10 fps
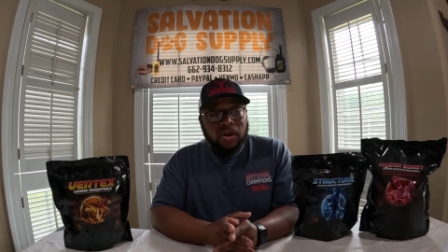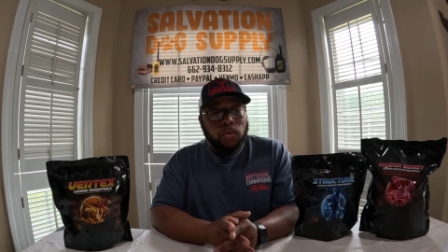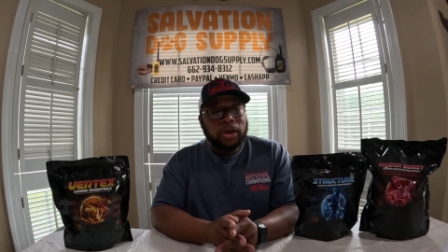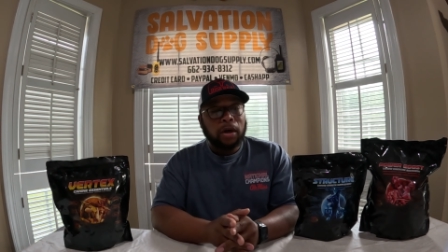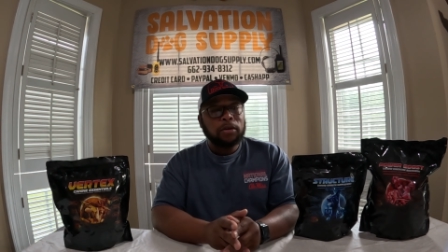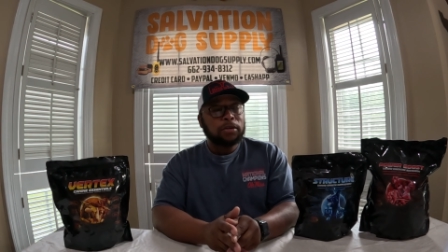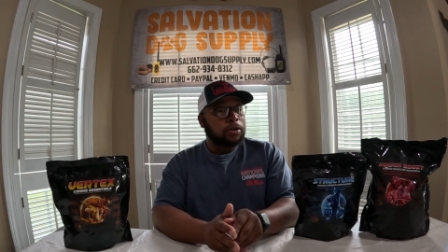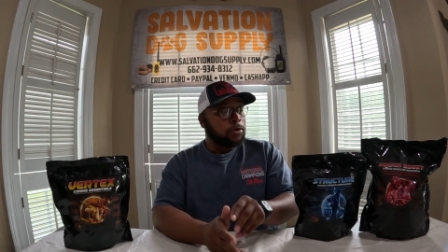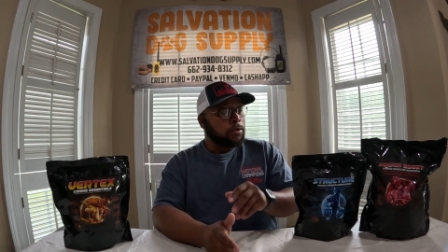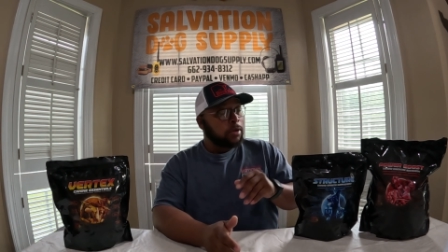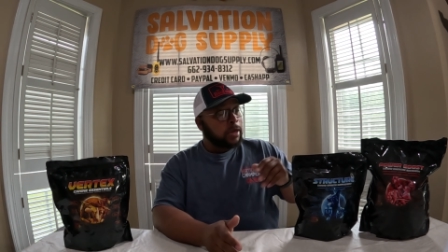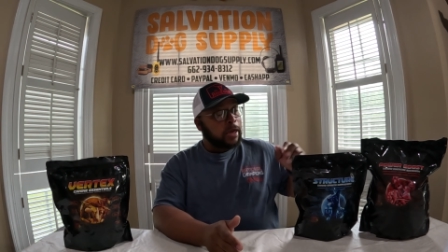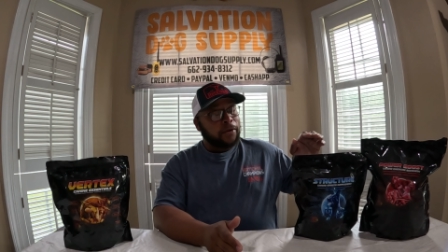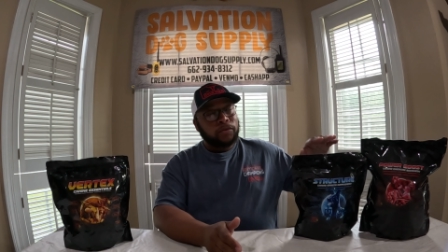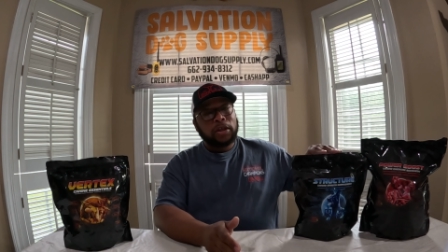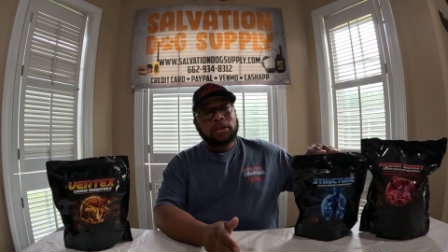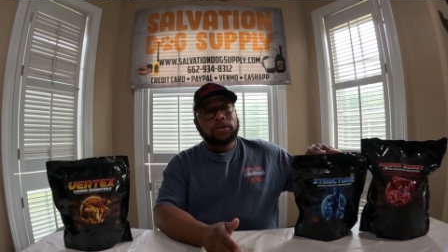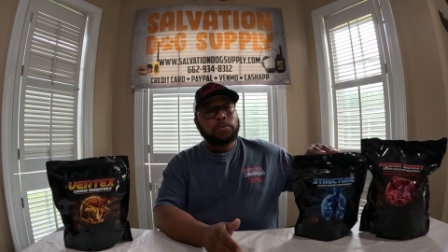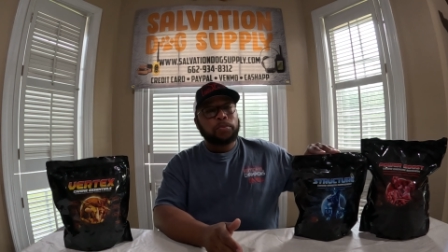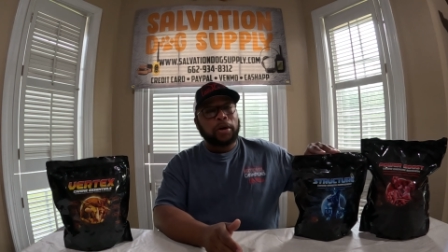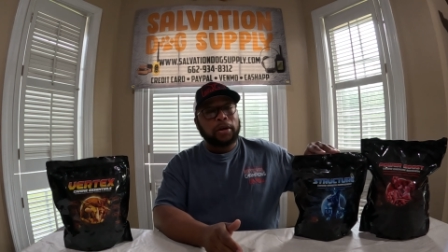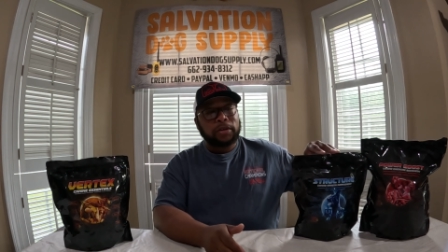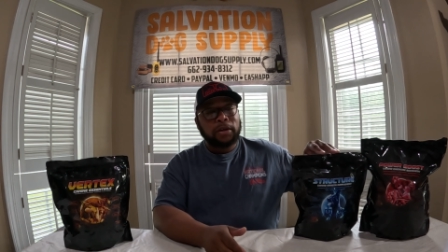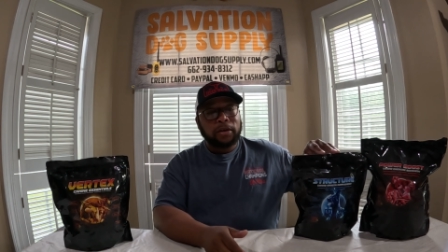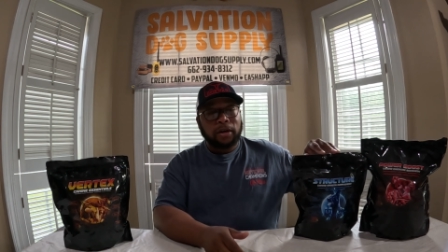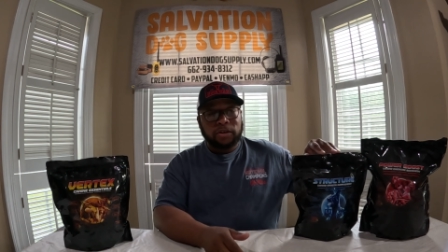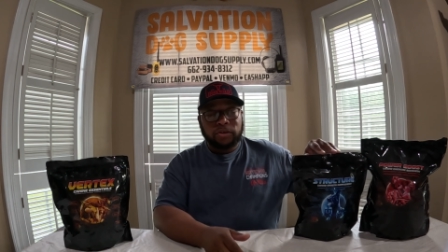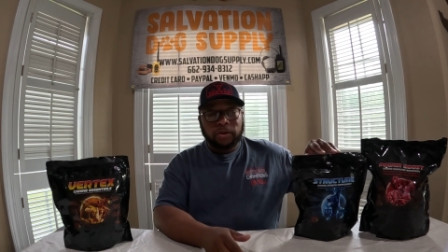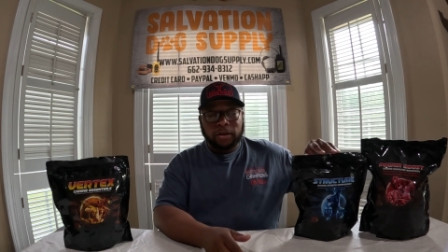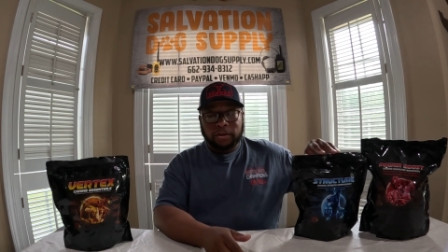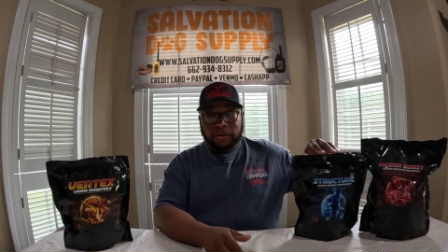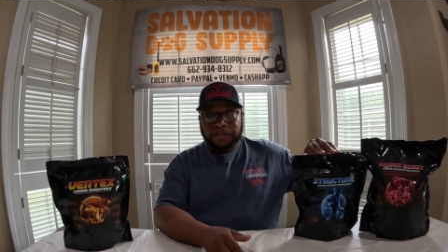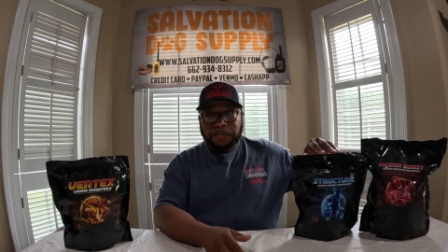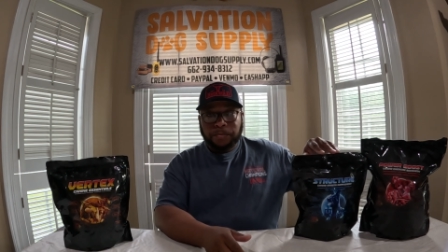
We also have this product here called Structure.